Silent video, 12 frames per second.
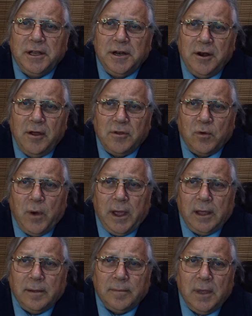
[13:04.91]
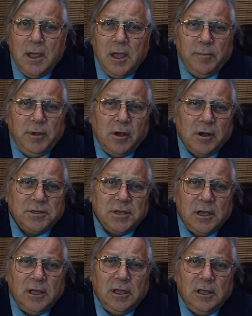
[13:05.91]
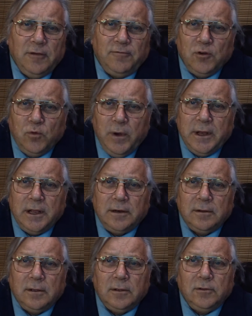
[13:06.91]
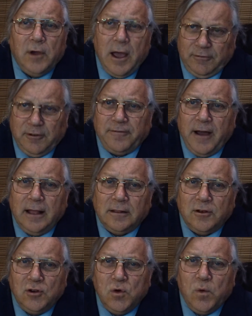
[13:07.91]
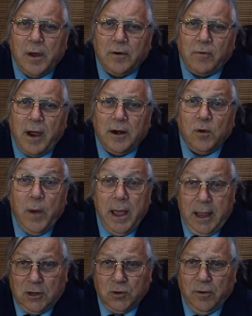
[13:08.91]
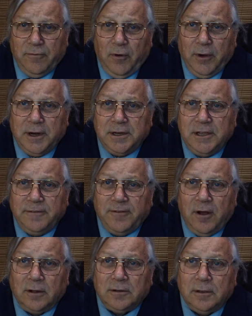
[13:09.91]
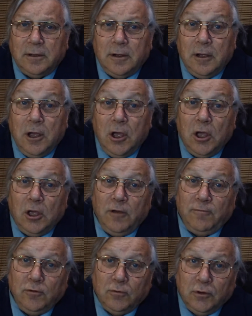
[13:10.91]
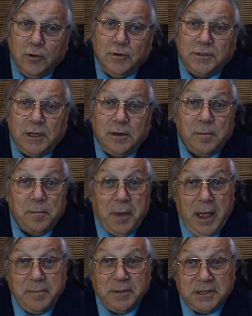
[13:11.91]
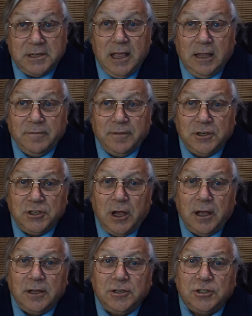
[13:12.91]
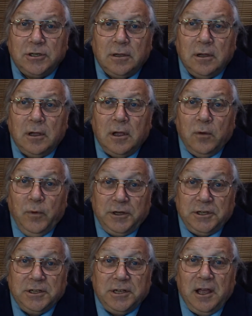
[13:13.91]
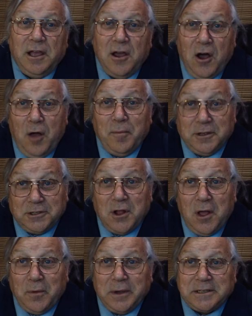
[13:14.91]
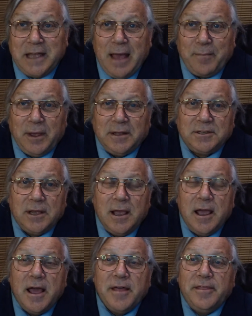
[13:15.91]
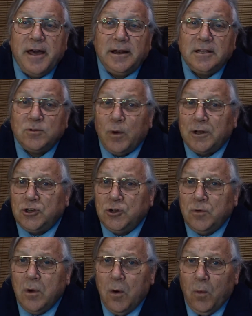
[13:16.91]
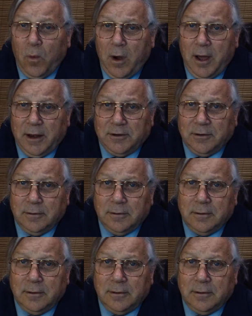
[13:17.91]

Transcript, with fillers: in another way, because if you win it, you have to file a new one right away to avoid a default. If you lose it by mistake of the judge, which is almost always happens, that is what you want.